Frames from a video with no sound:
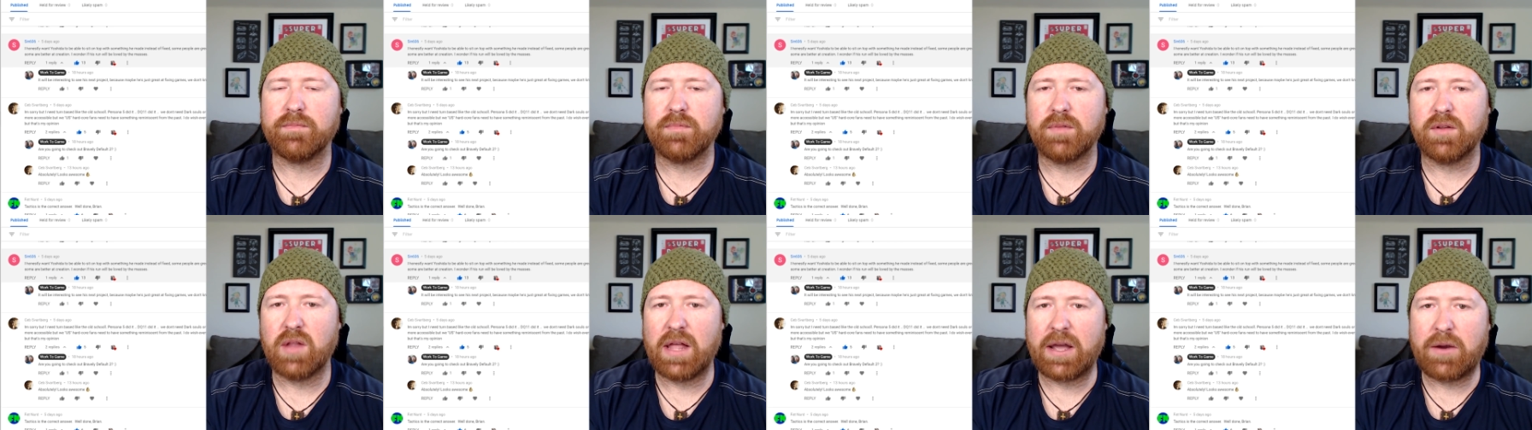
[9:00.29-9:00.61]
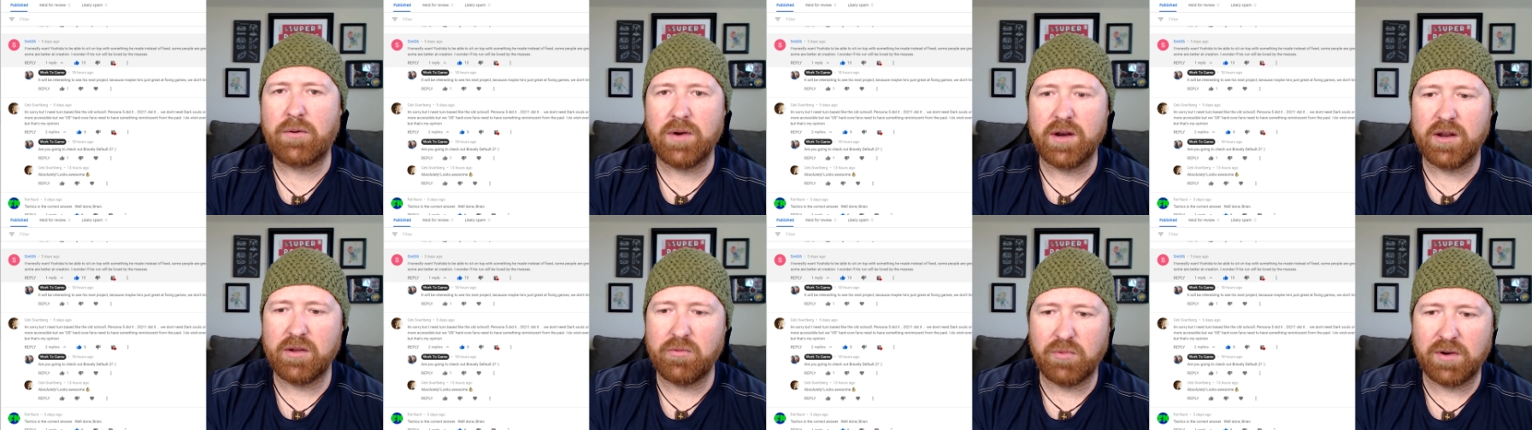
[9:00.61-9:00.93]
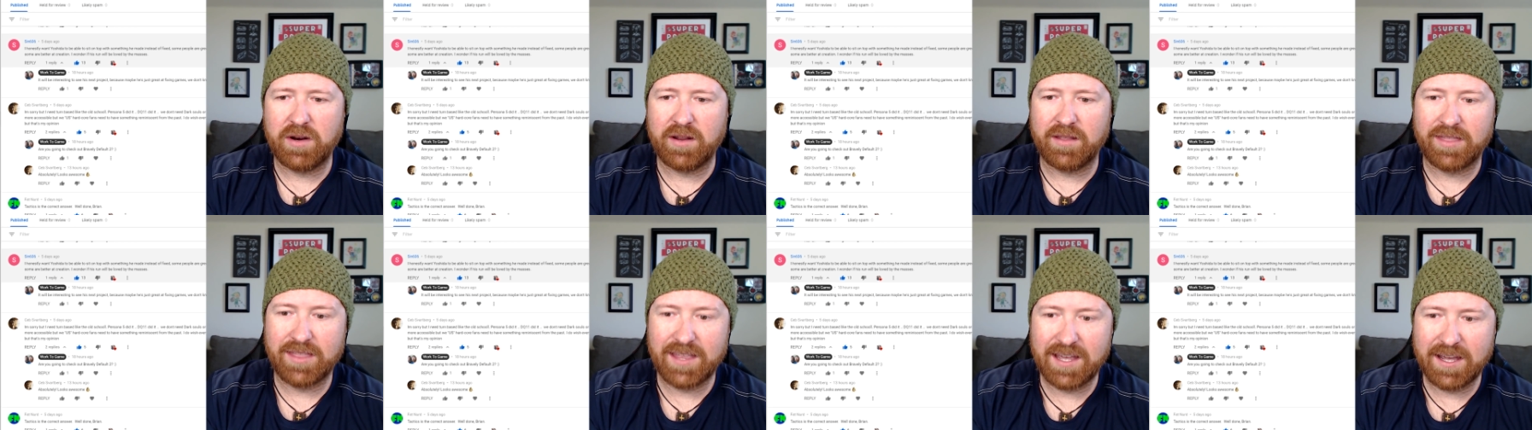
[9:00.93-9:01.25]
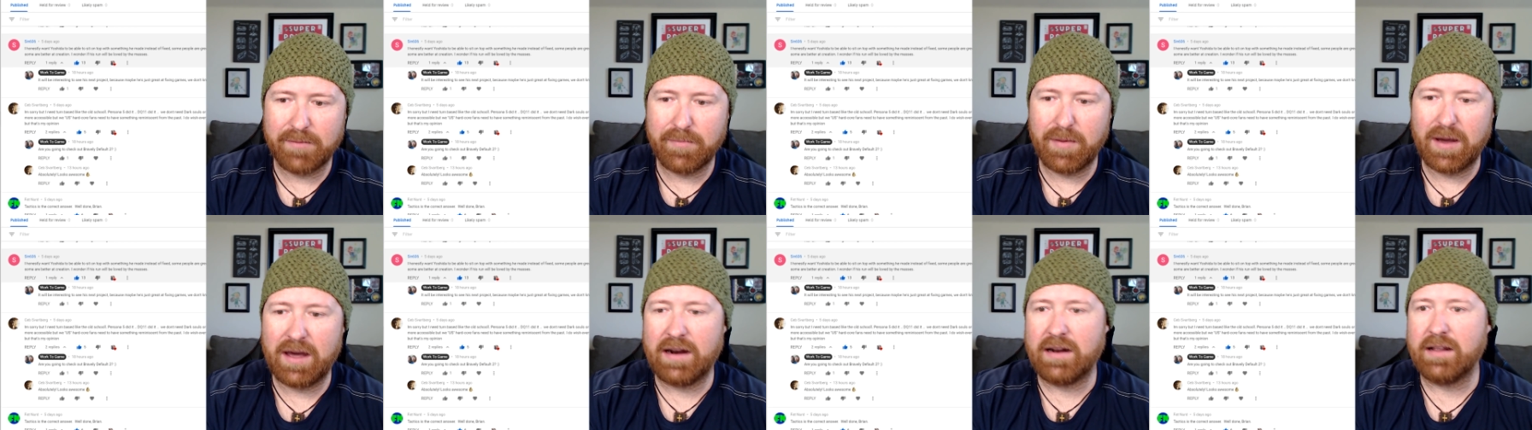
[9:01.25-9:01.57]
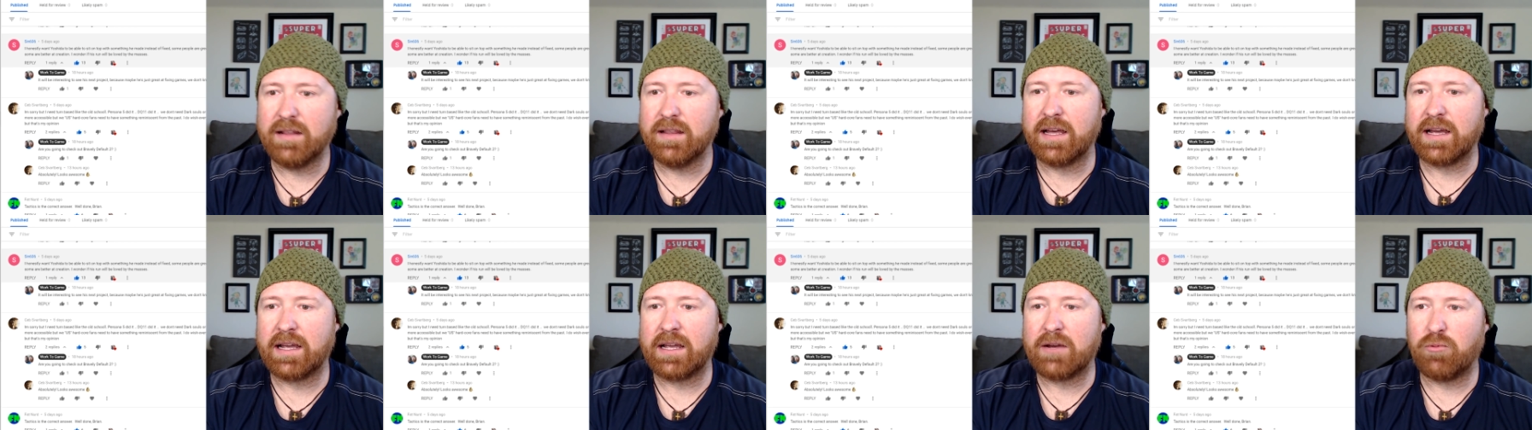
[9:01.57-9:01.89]
Like when you when you think about it,
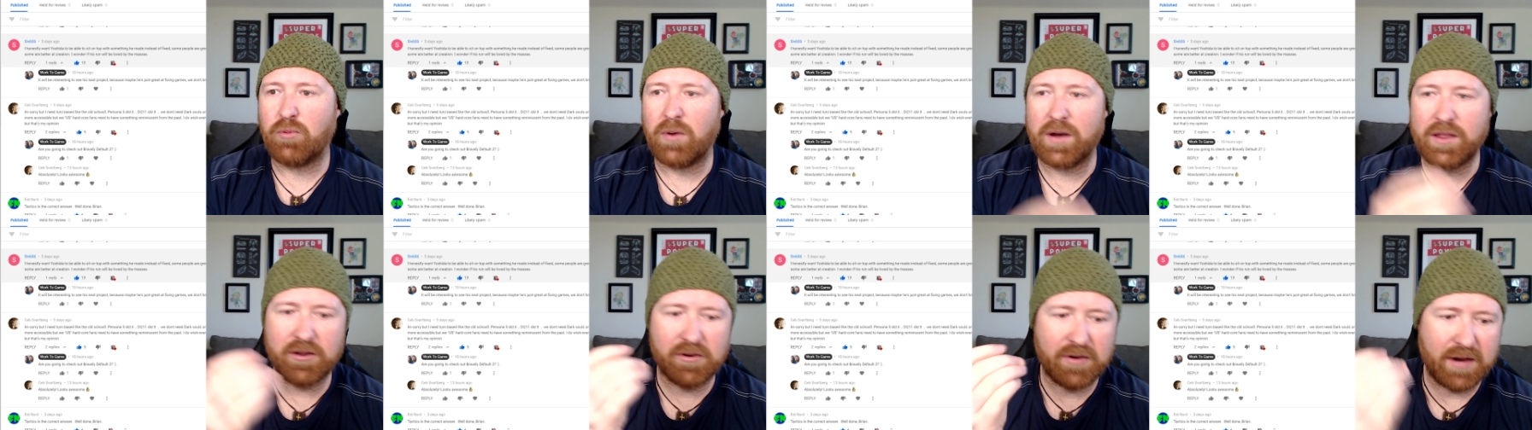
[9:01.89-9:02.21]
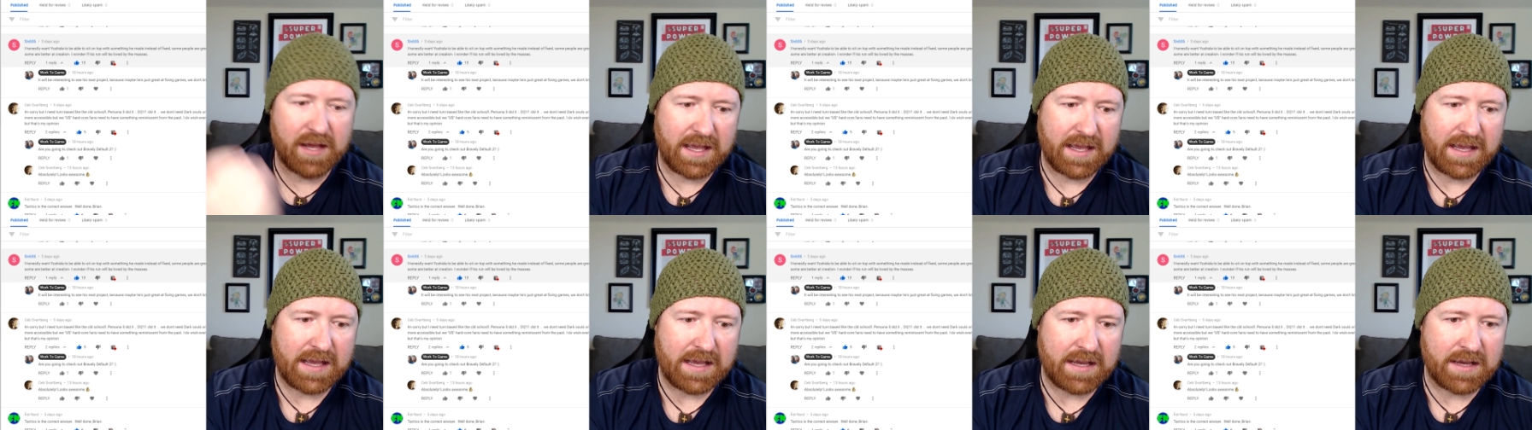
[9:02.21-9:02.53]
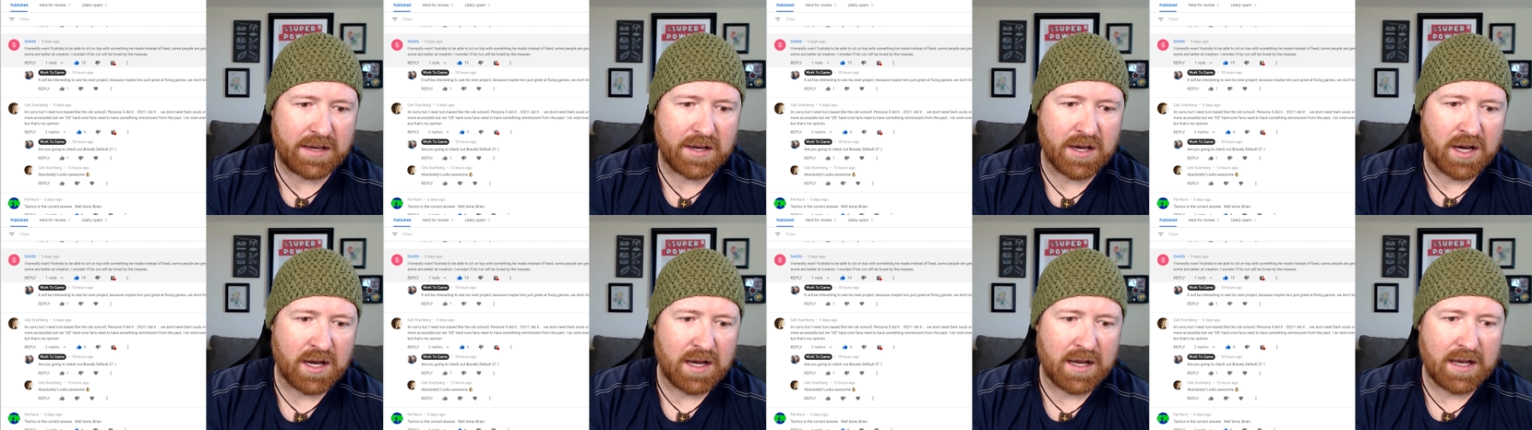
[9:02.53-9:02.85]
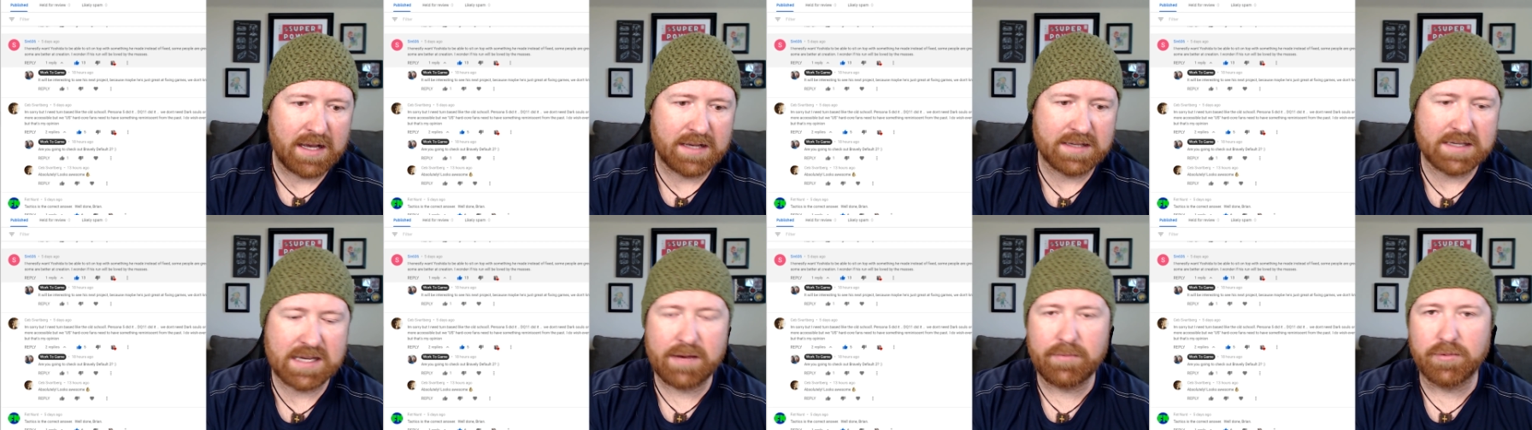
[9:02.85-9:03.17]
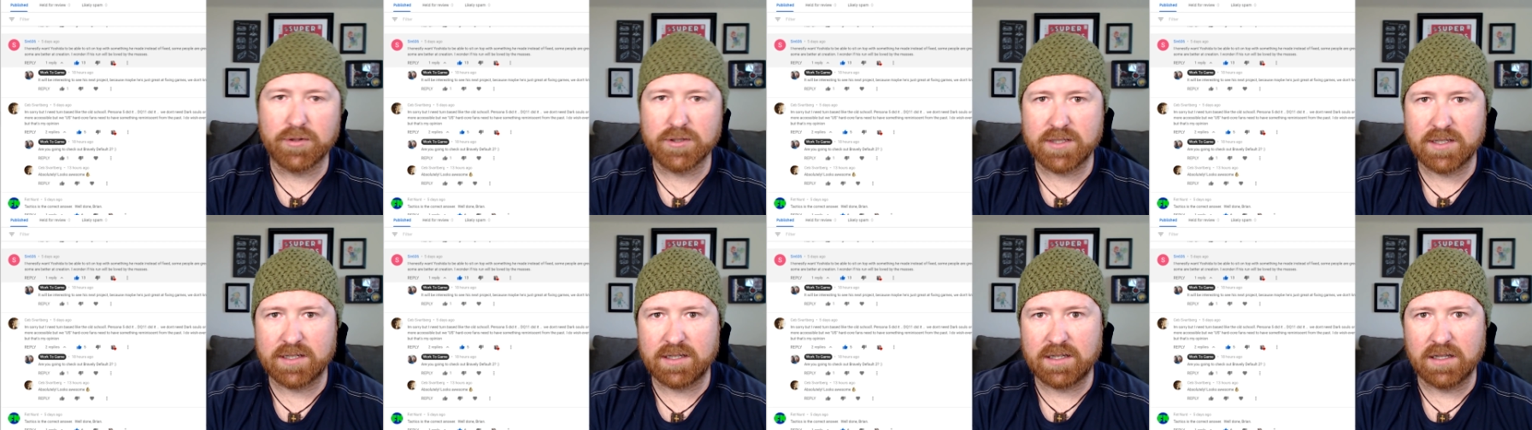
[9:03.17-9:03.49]
like whether he is able
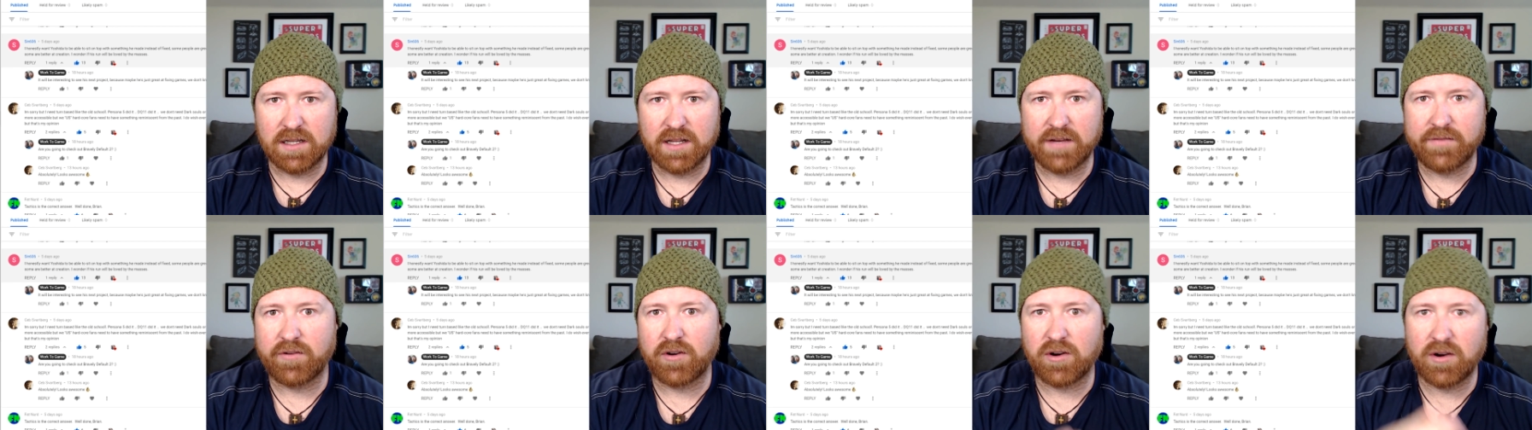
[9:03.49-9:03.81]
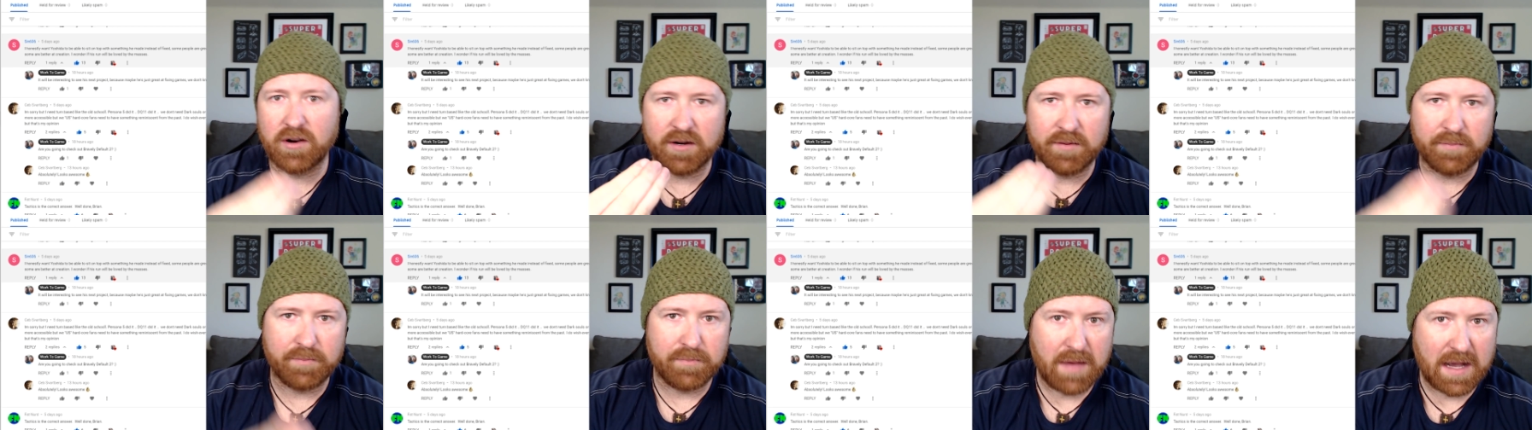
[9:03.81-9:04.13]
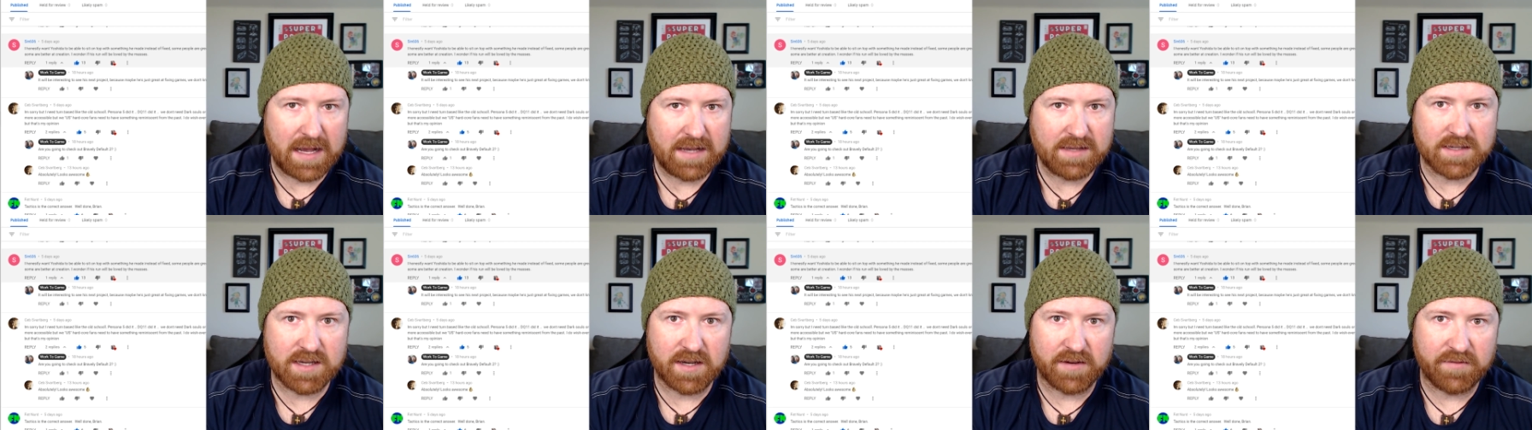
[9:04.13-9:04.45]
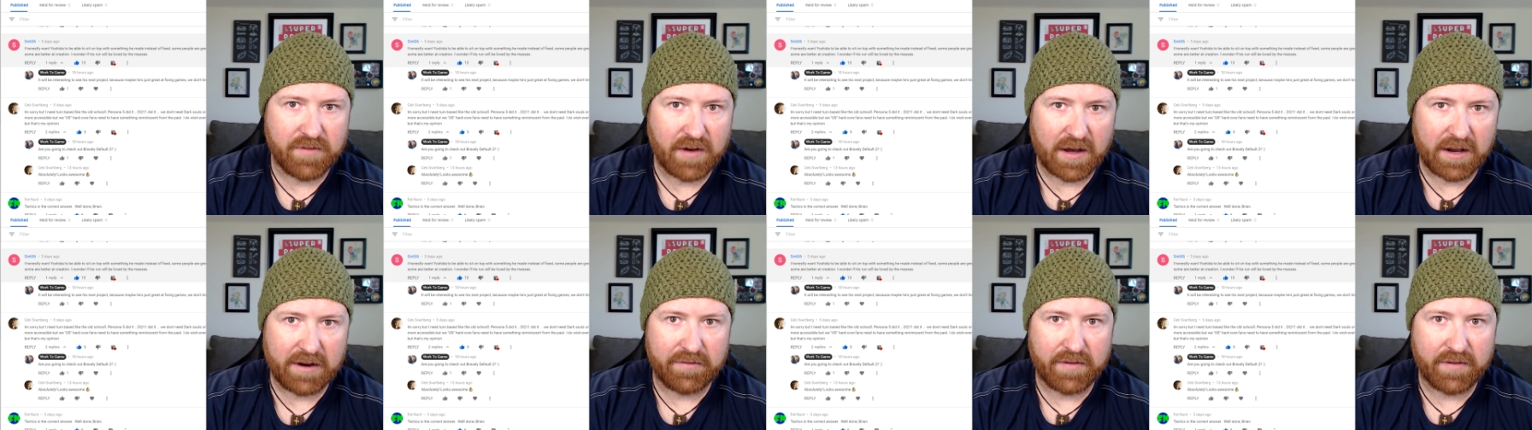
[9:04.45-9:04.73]
to deliver an amazing Final